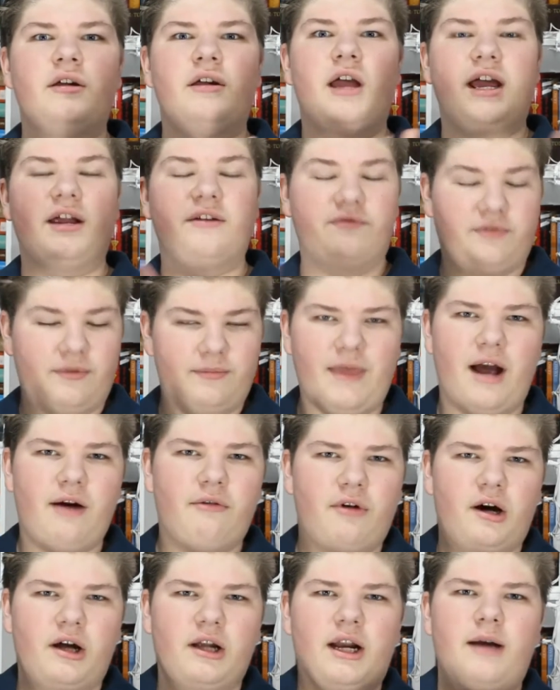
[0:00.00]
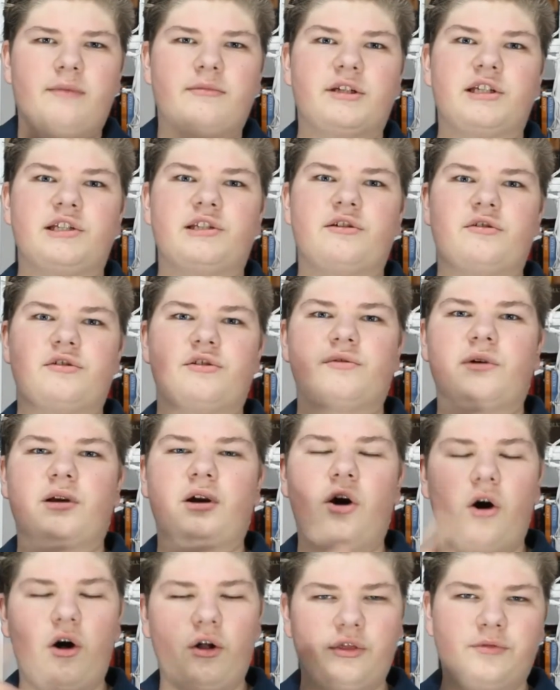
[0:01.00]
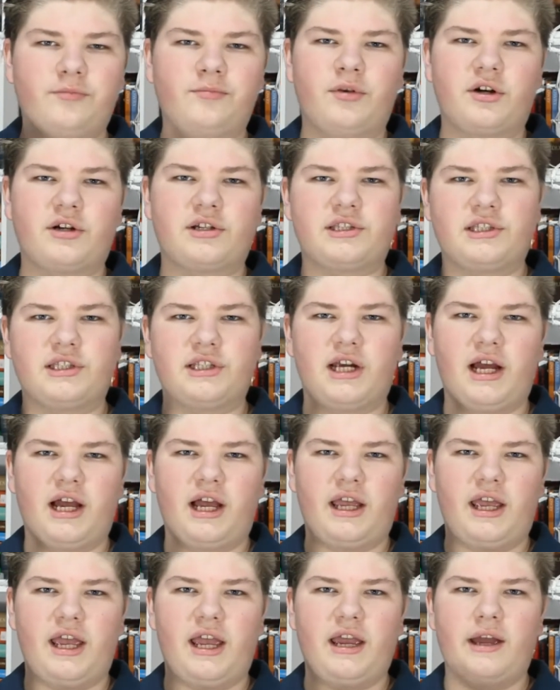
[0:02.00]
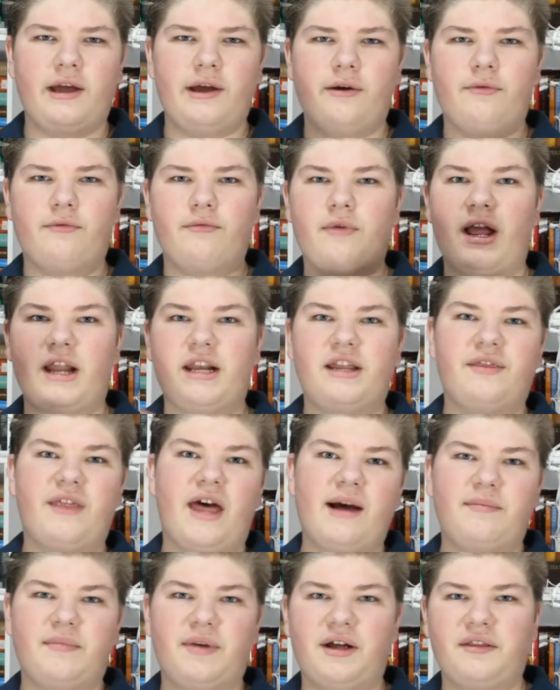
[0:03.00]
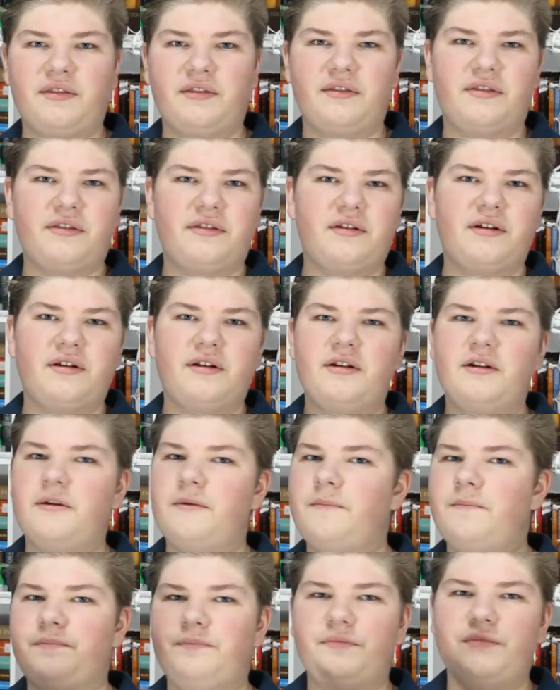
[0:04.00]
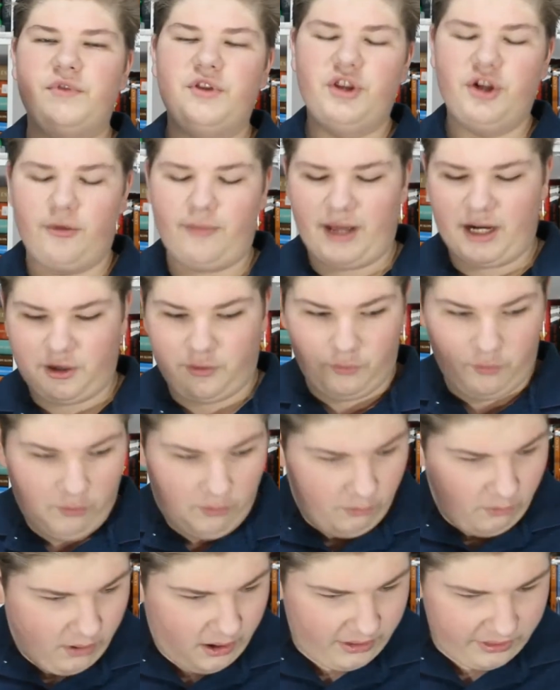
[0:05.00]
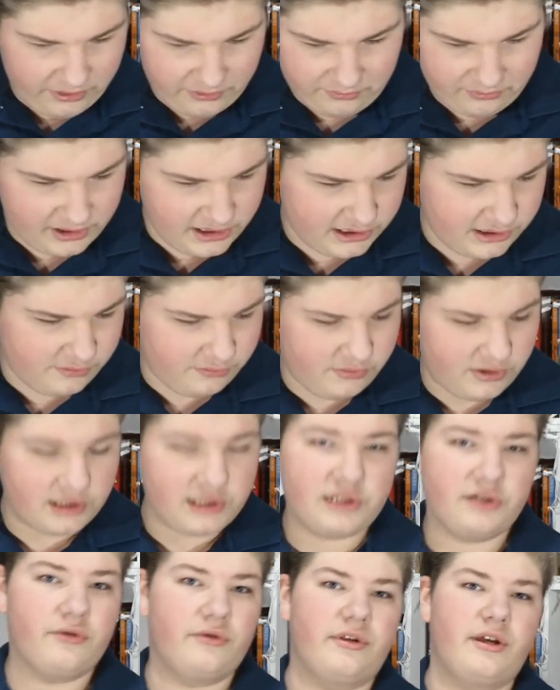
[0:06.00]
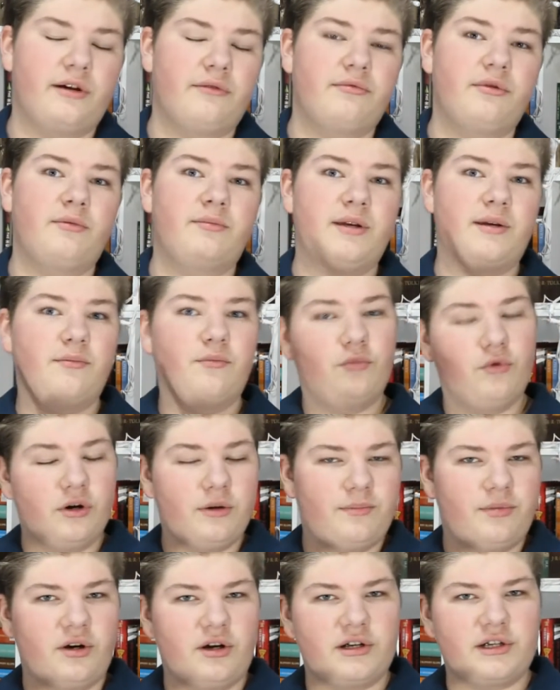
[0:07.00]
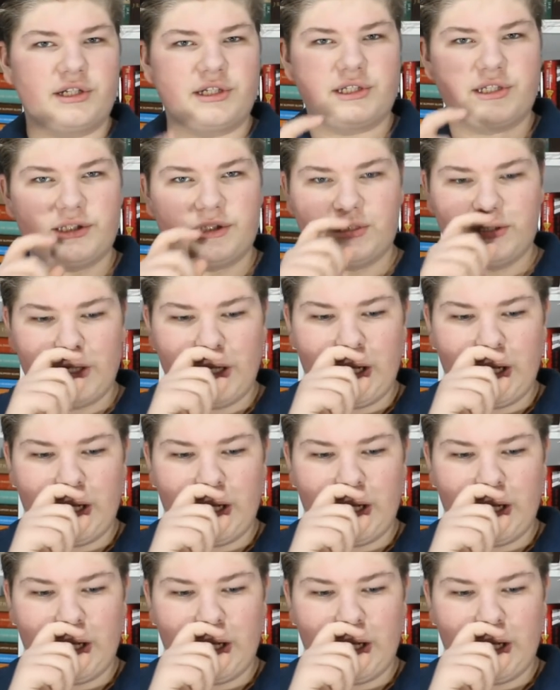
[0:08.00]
and from now on, I'm going to start doing all the books that I read in that month, no matter what the reason was. So there will be more books